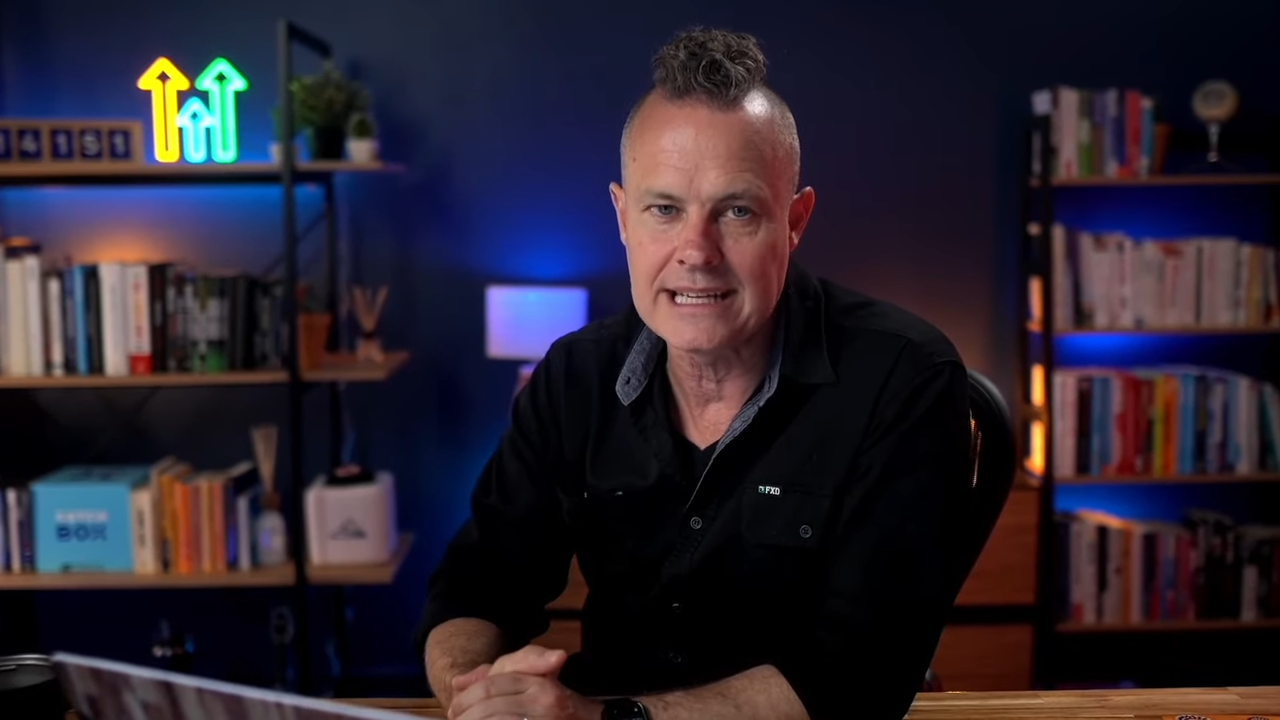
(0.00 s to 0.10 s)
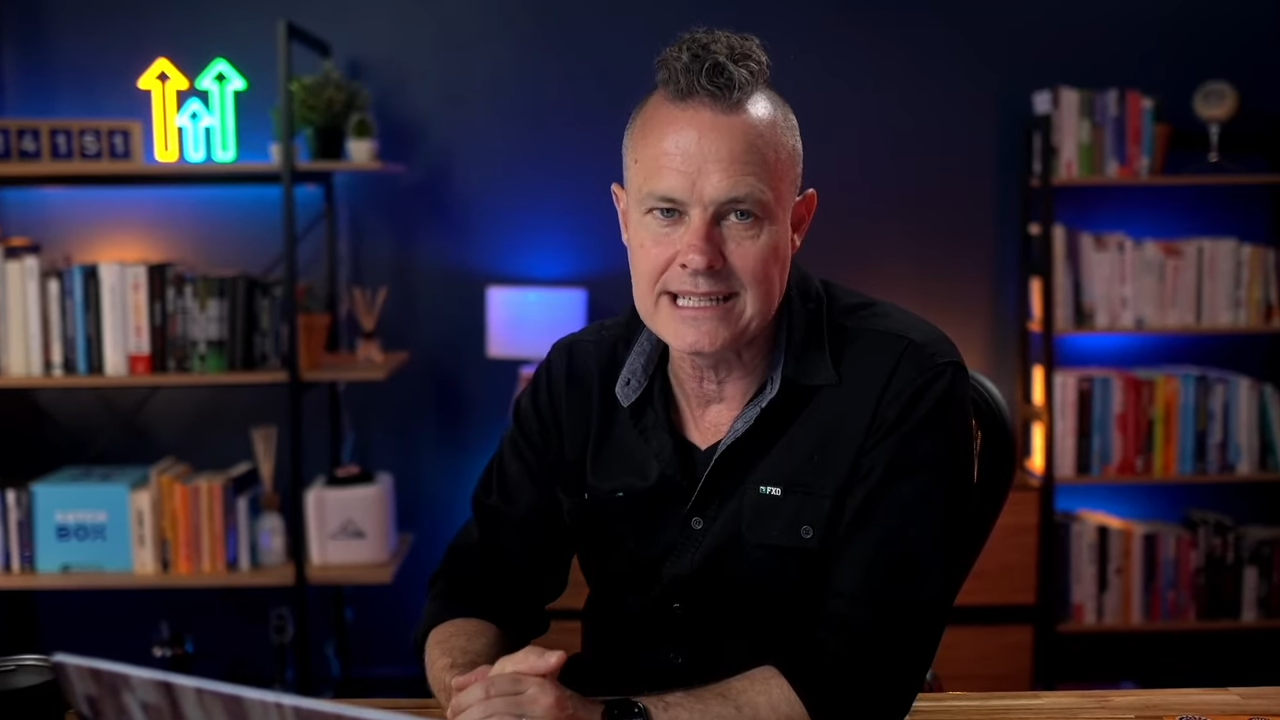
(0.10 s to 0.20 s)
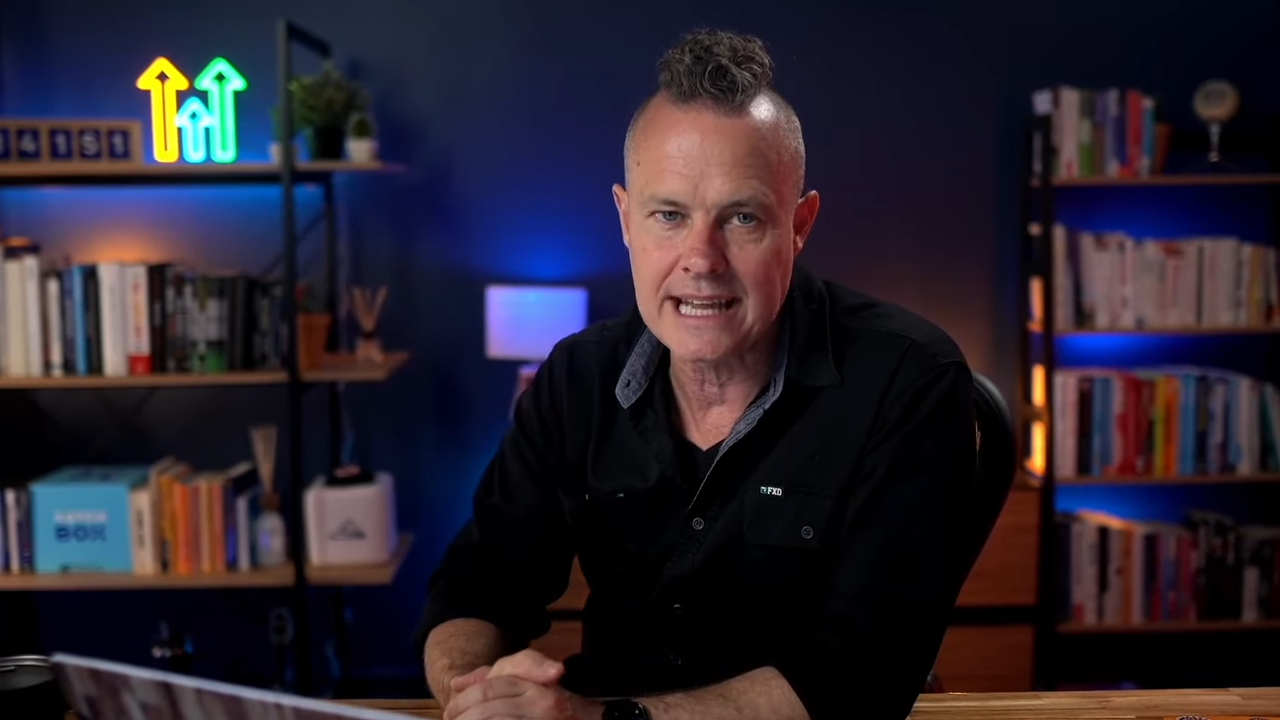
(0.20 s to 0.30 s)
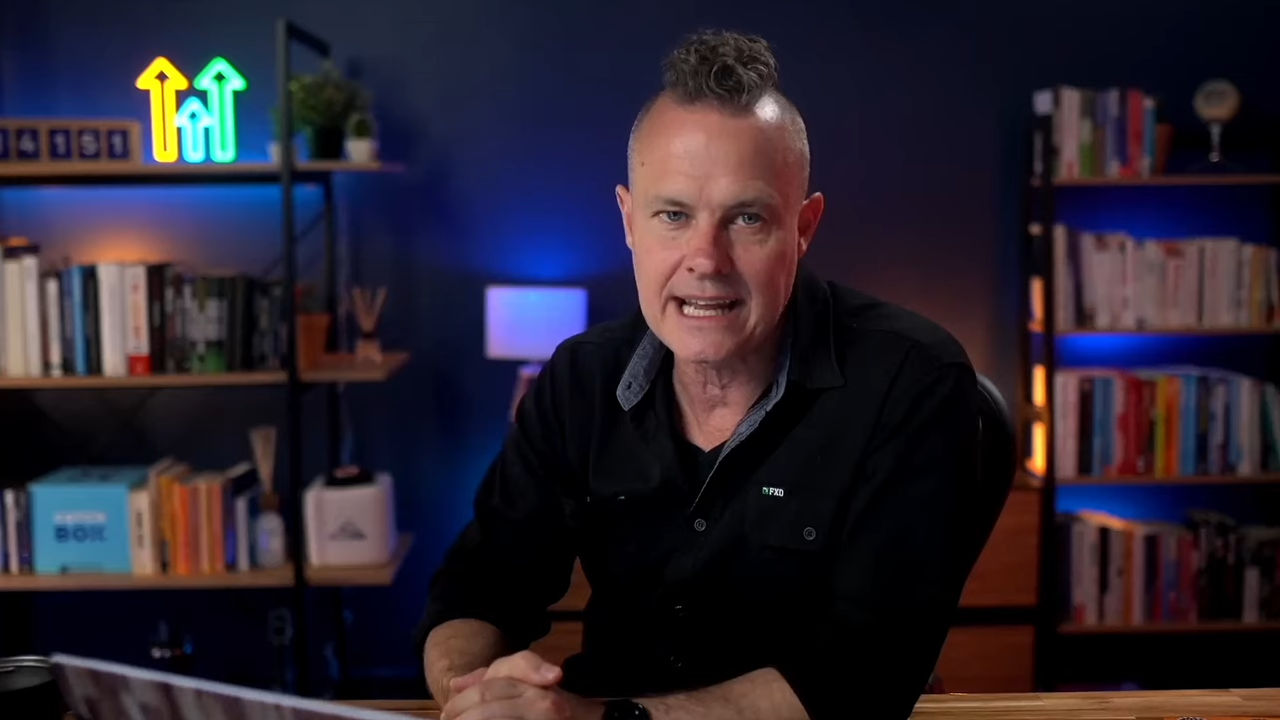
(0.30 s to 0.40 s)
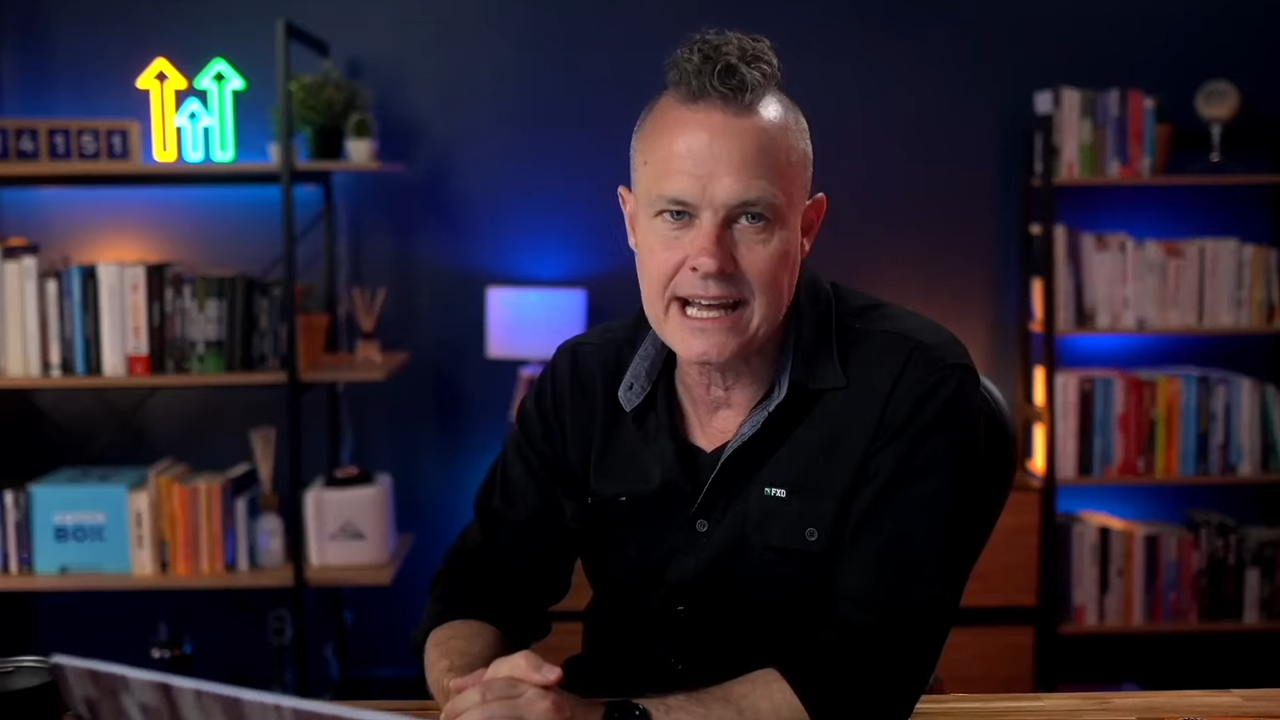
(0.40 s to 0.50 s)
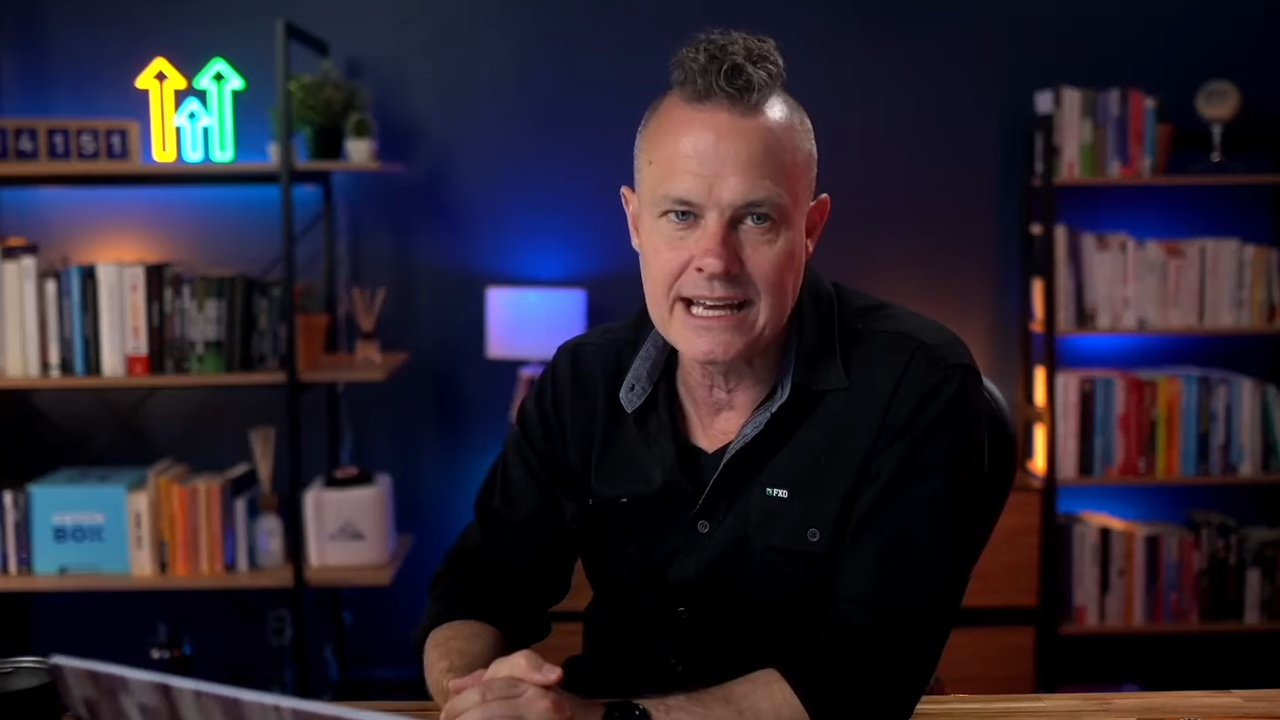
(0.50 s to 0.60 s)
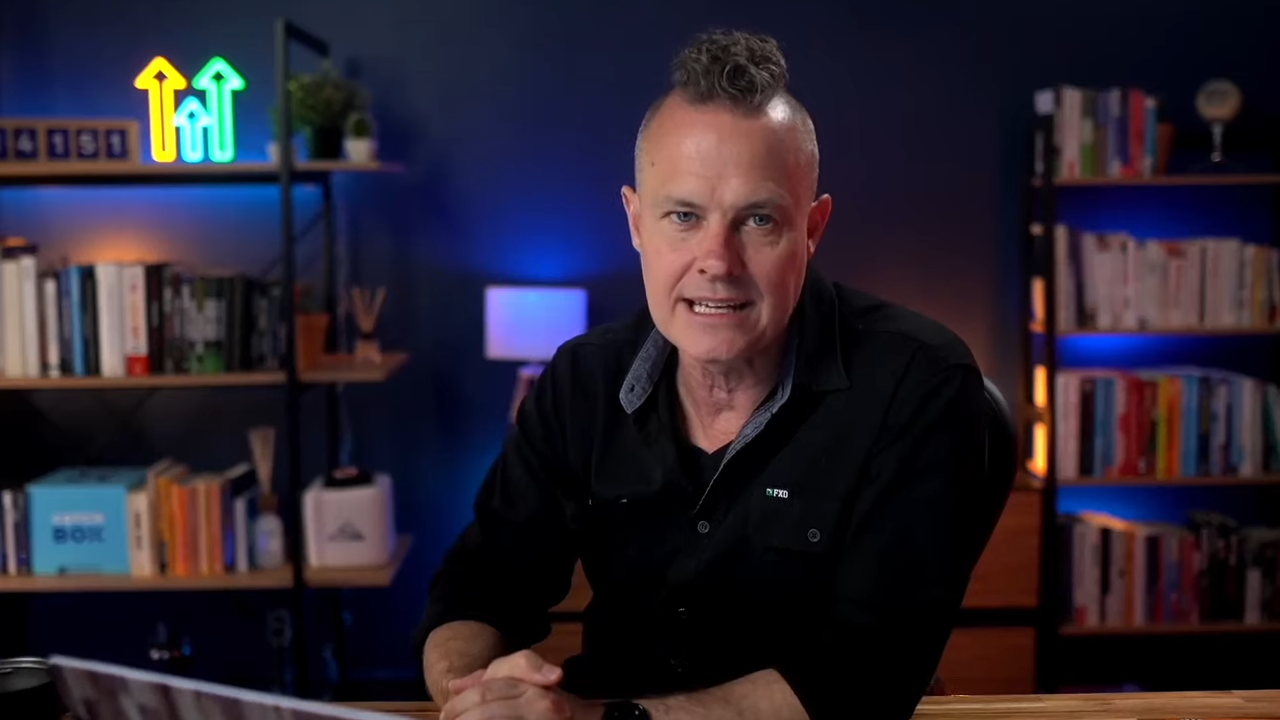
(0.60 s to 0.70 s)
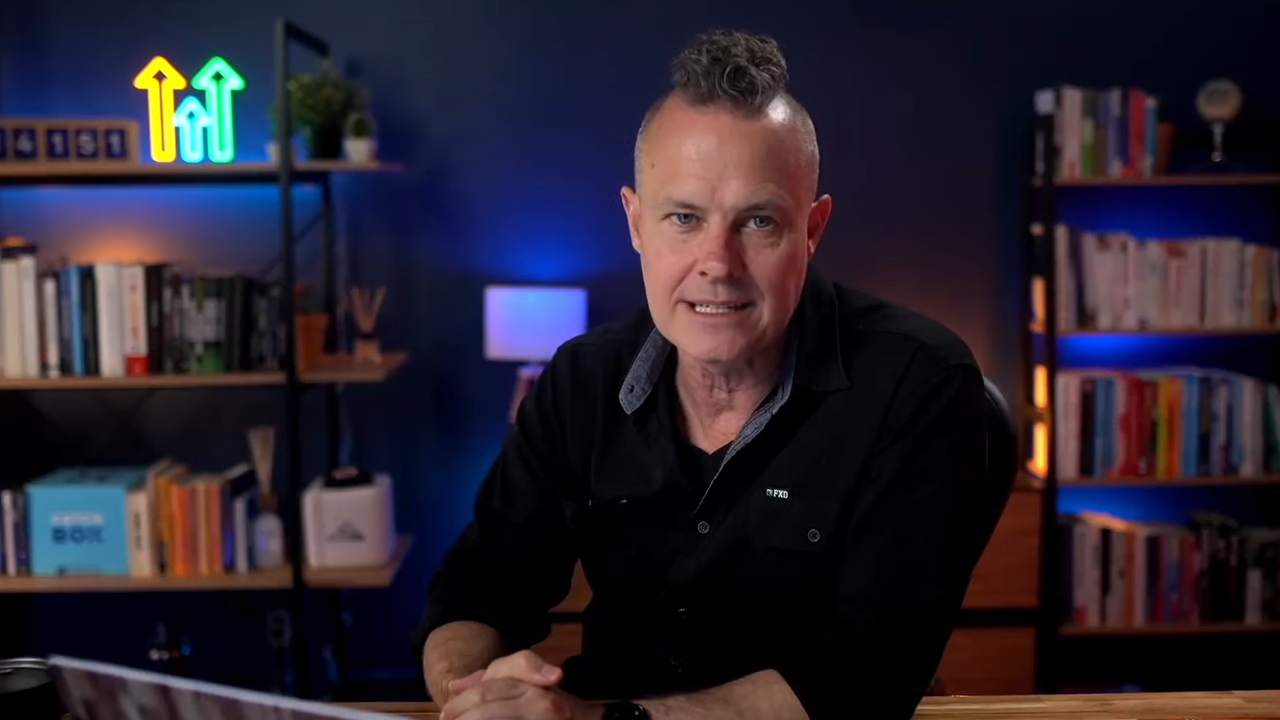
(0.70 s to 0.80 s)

dedicated